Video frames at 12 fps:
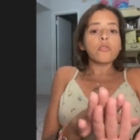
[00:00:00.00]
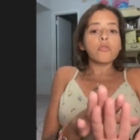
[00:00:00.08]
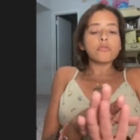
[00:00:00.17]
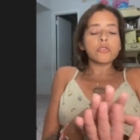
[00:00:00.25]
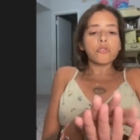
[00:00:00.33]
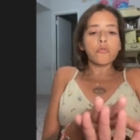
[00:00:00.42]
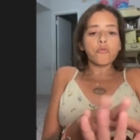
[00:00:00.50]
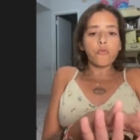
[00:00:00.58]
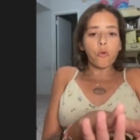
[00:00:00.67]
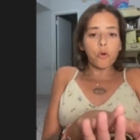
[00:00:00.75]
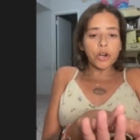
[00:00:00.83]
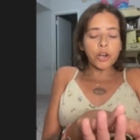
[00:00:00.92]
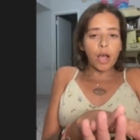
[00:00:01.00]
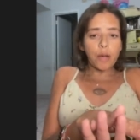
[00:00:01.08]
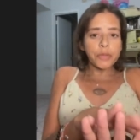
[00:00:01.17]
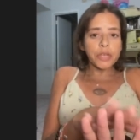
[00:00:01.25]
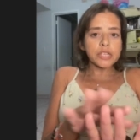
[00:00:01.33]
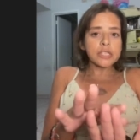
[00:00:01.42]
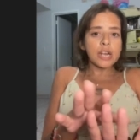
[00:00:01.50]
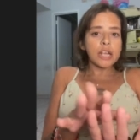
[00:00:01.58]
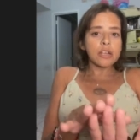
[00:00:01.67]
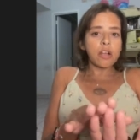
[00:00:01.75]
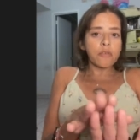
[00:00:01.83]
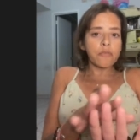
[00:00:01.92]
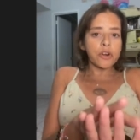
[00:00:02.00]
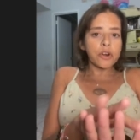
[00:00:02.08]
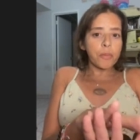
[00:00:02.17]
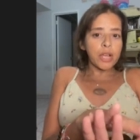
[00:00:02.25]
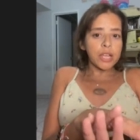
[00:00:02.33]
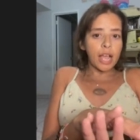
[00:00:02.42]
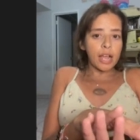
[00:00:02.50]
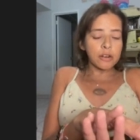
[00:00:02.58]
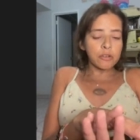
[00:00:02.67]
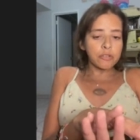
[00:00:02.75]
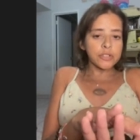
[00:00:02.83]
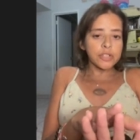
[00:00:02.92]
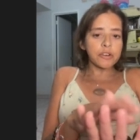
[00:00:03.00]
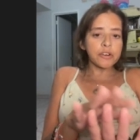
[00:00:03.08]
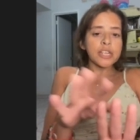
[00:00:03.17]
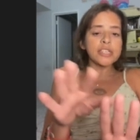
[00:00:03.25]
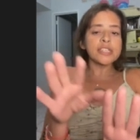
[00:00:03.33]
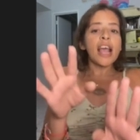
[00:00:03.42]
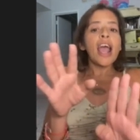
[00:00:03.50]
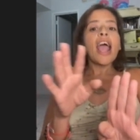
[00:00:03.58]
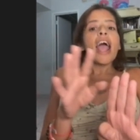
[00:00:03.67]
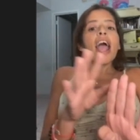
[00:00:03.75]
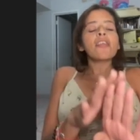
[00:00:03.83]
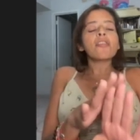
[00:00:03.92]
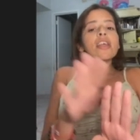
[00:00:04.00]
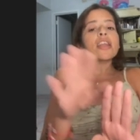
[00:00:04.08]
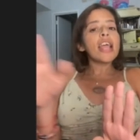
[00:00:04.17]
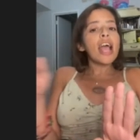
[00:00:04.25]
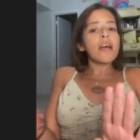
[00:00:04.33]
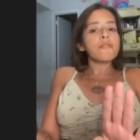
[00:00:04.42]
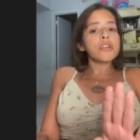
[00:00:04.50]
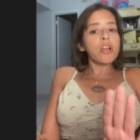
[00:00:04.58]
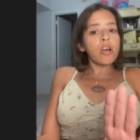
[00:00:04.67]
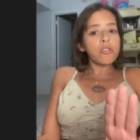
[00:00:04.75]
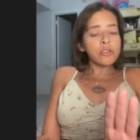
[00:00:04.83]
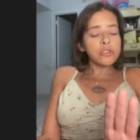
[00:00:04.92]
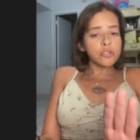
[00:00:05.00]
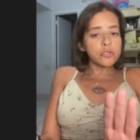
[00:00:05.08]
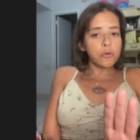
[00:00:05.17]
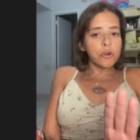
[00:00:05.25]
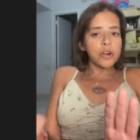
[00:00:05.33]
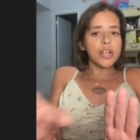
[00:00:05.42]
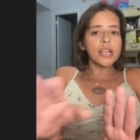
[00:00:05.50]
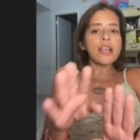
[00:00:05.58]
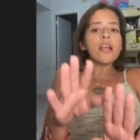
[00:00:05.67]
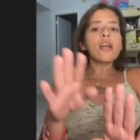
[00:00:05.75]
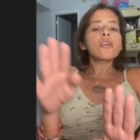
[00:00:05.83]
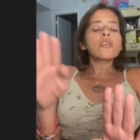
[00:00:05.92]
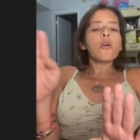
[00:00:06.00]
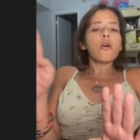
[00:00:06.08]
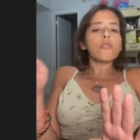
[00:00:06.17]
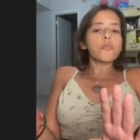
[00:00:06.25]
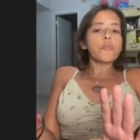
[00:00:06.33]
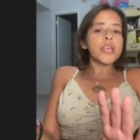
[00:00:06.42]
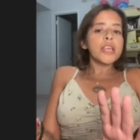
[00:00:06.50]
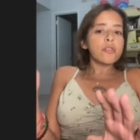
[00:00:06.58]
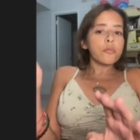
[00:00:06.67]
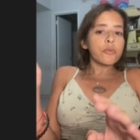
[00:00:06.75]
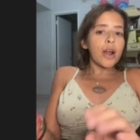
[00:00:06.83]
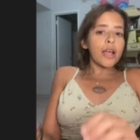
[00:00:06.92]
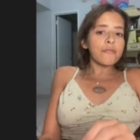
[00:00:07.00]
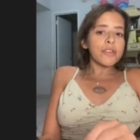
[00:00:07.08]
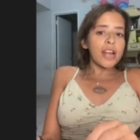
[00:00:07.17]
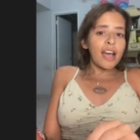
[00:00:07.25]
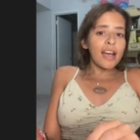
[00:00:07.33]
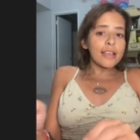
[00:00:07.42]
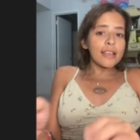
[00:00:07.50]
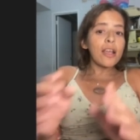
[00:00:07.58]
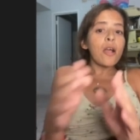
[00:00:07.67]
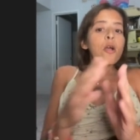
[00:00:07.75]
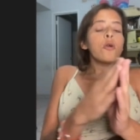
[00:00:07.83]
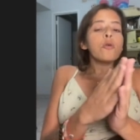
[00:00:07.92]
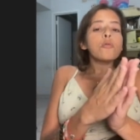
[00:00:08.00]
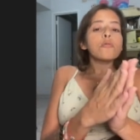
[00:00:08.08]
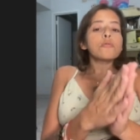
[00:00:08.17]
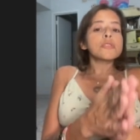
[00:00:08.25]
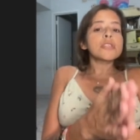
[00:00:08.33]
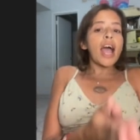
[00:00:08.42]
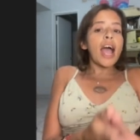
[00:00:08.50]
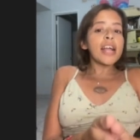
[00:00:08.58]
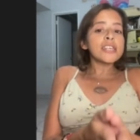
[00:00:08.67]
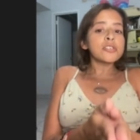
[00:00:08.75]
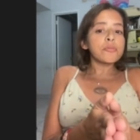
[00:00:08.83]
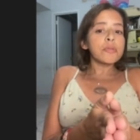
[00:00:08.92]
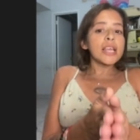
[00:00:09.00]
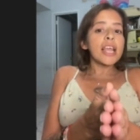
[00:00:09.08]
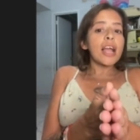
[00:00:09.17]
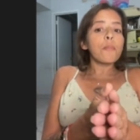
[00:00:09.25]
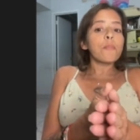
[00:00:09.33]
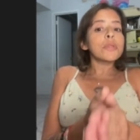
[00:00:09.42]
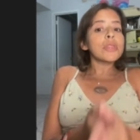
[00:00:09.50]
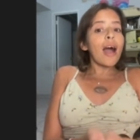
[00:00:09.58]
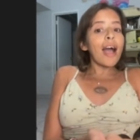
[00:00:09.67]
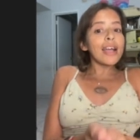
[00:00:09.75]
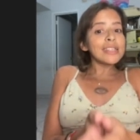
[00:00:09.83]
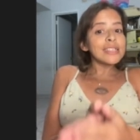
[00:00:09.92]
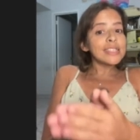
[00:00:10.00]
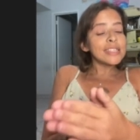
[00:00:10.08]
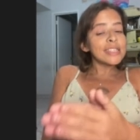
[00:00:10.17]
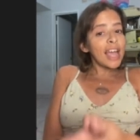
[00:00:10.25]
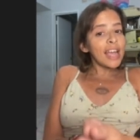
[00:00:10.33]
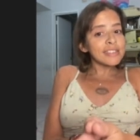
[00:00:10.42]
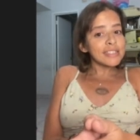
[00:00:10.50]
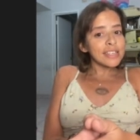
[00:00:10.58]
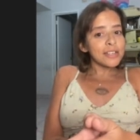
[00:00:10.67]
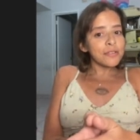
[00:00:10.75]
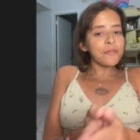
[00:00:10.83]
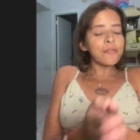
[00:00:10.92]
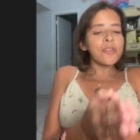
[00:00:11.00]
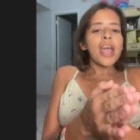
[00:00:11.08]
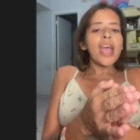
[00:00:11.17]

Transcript: Those are the four topics that I cover in my KatGirl series. And then I have another story called Pete the Private Eye, who's actually a blind detective